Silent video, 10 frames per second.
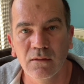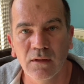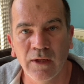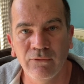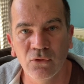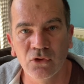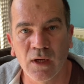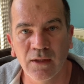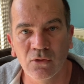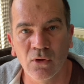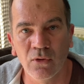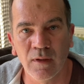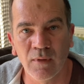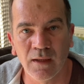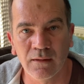if you try and grow
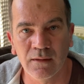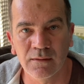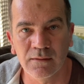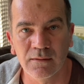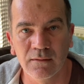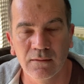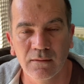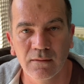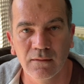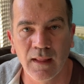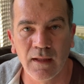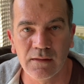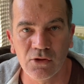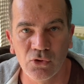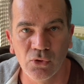them like this. And this
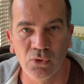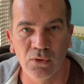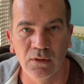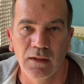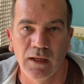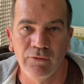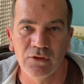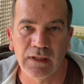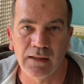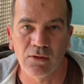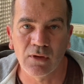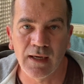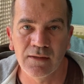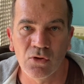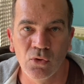is true. If you take the
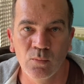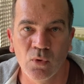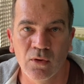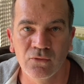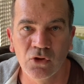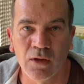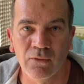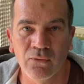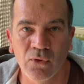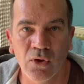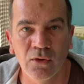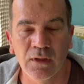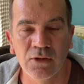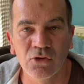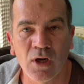rhizome of Java fern
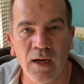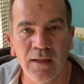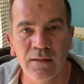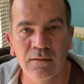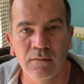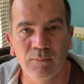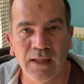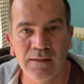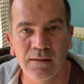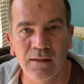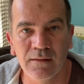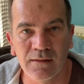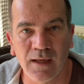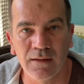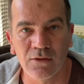and try and place it
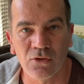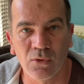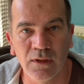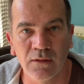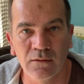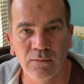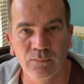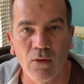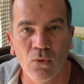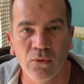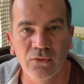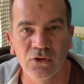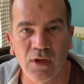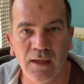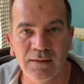inside the soil, or if you
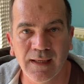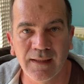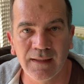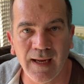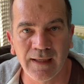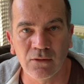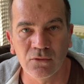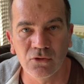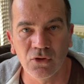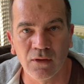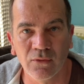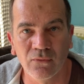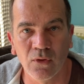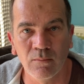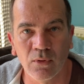try and take an adult Java
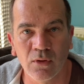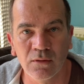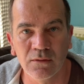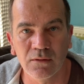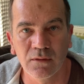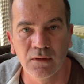fern plant,